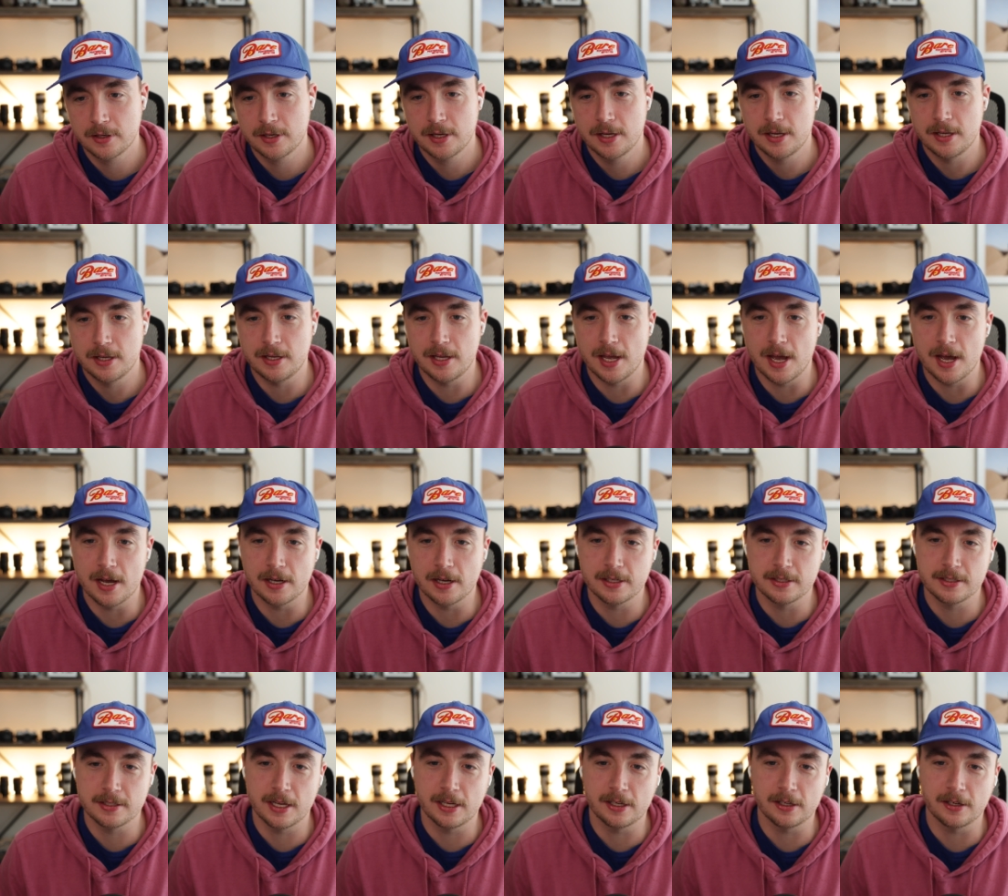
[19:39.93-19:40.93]
Yeah, because
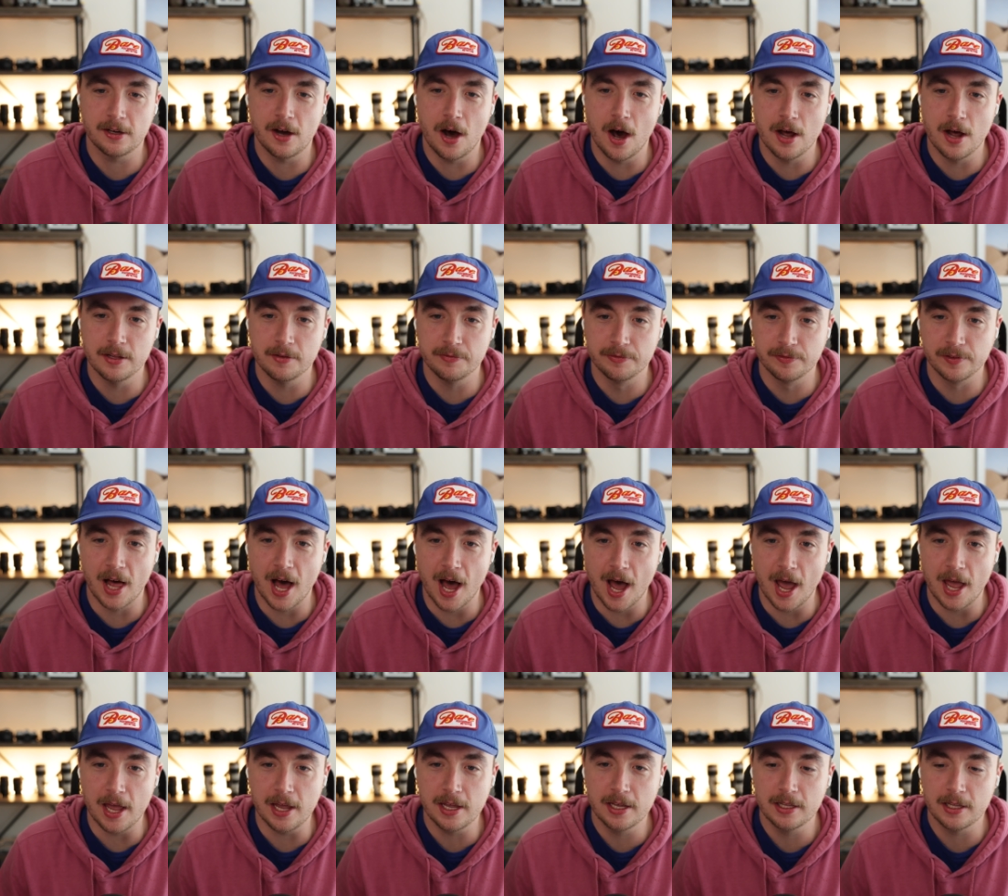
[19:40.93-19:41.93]
like on the
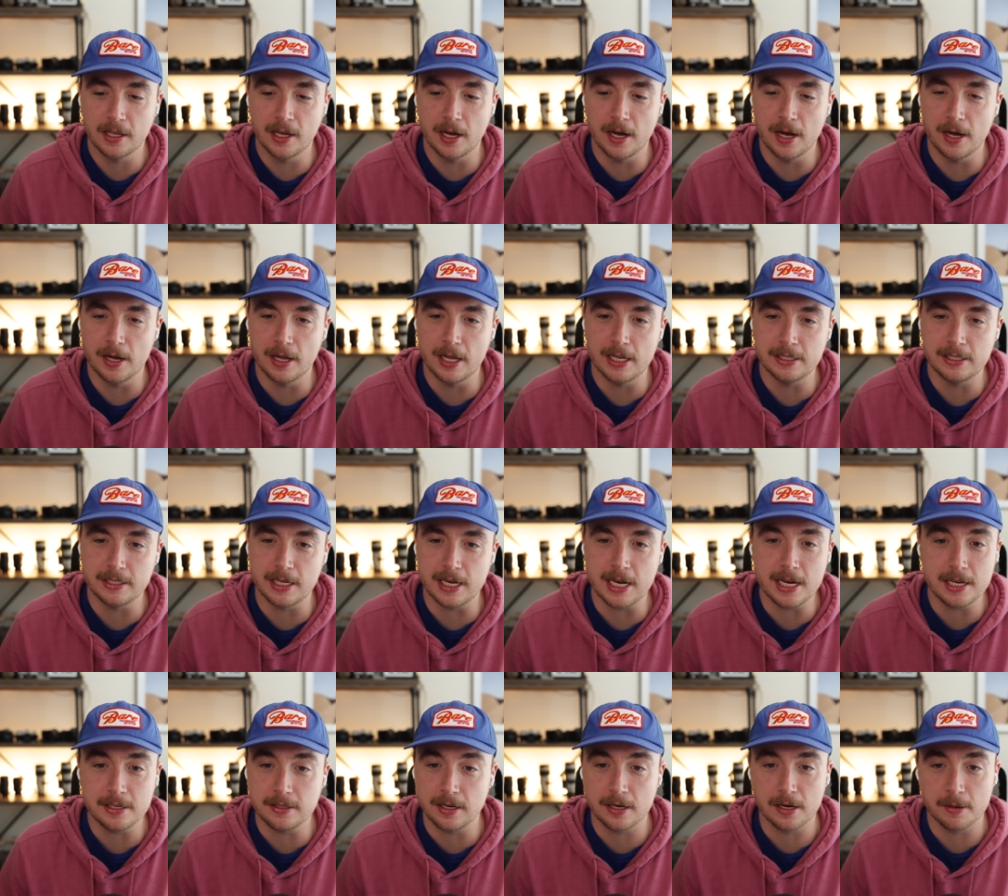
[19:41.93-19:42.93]
fly, uh, it's
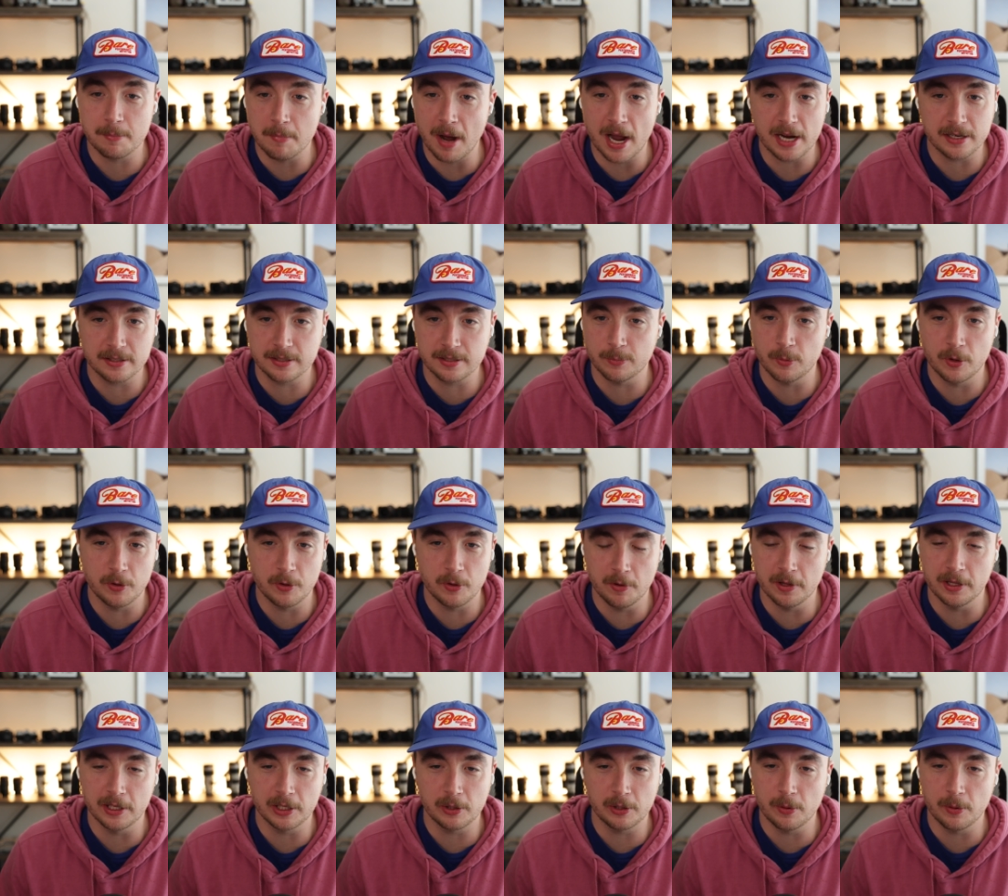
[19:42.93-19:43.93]
easy to mic someone
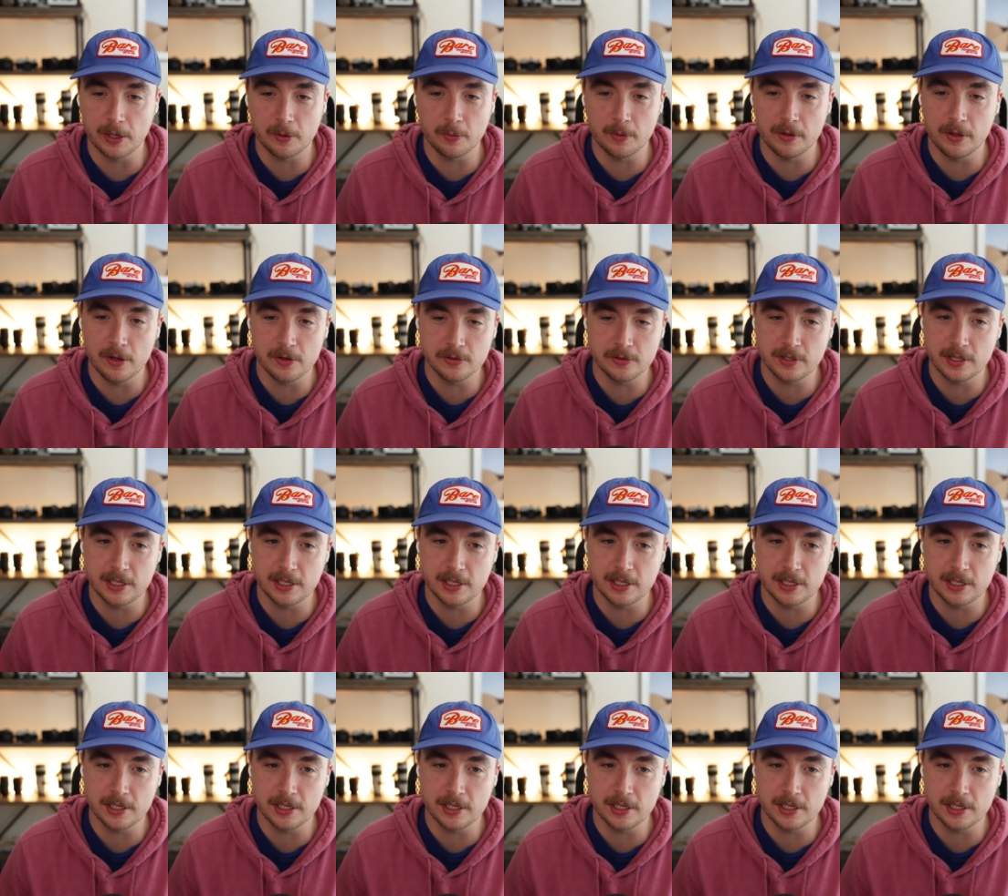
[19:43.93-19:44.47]
really quick with those mm.